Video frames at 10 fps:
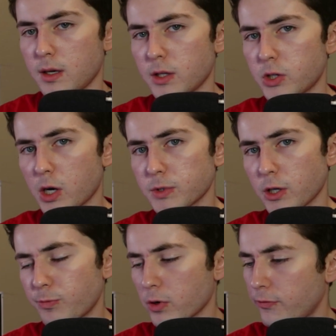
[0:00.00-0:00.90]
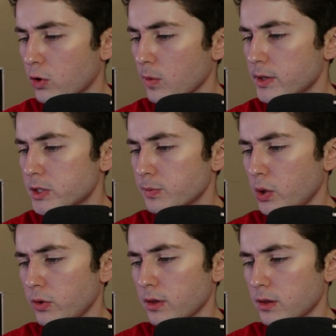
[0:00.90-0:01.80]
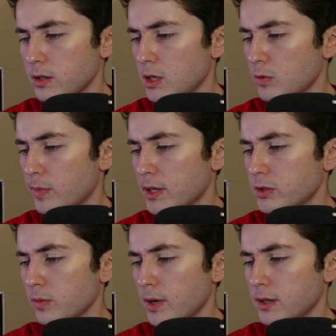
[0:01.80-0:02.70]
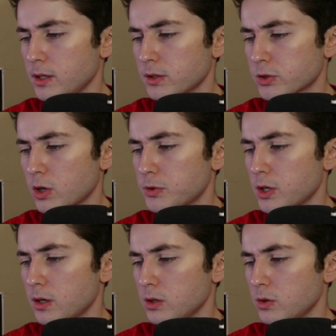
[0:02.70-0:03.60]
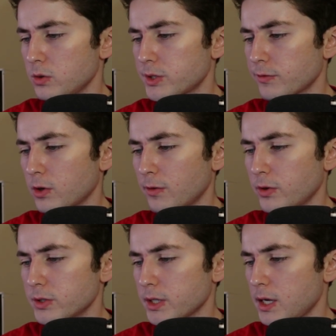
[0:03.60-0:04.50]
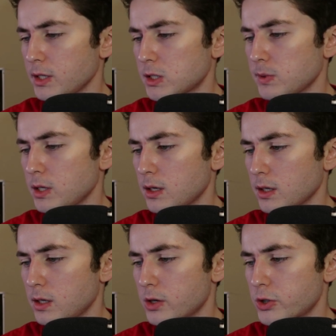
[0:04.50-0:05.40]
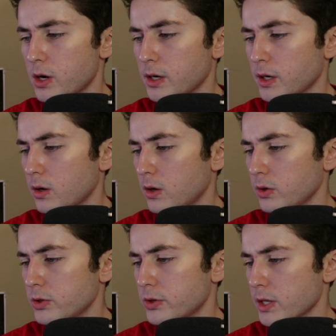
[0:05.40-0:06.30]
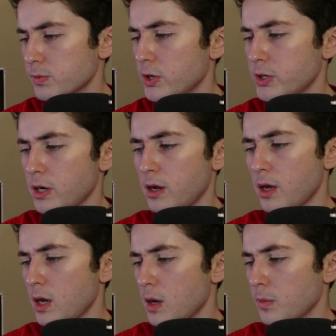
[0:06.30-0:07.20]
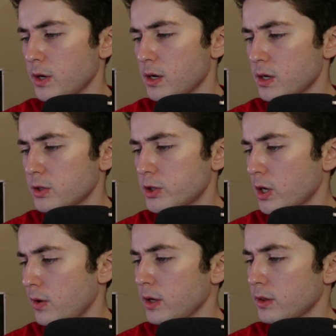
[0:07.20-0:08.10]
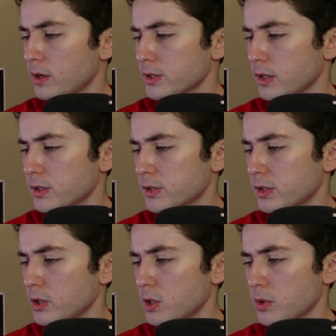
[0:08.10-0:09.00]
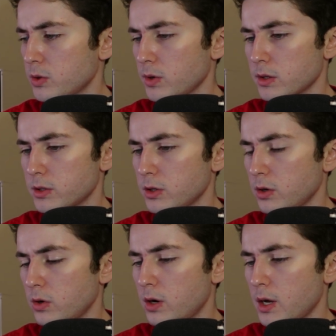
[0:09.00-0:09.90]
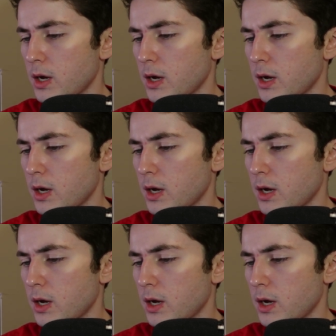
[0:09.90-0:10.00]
In terms of performance, both the Momentum and the Inscription use Volvo's 8-speed Geartronic auto transmission, but it is showing there's a distinction between the two.